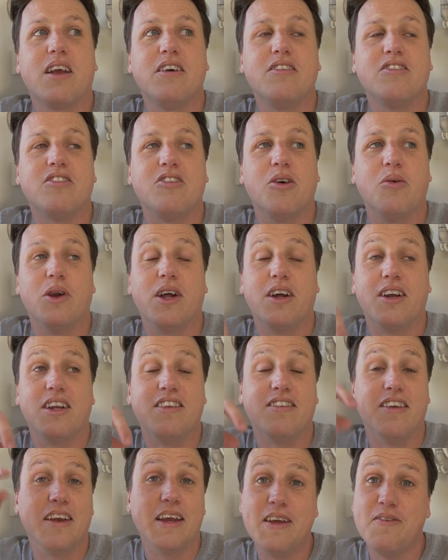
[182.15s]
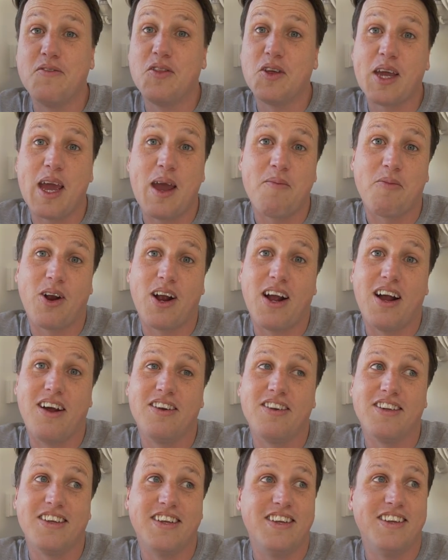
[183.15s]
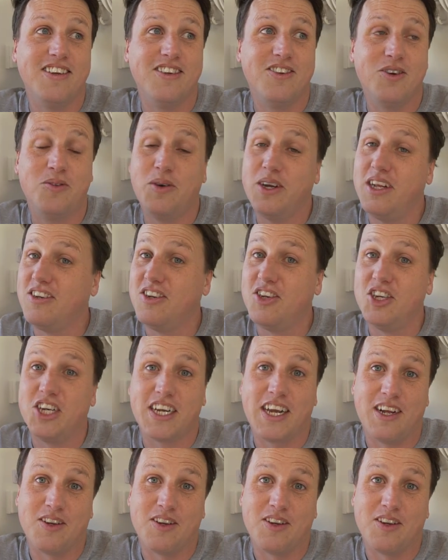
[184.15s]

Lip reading: So we don't need to leave the campground until we need to check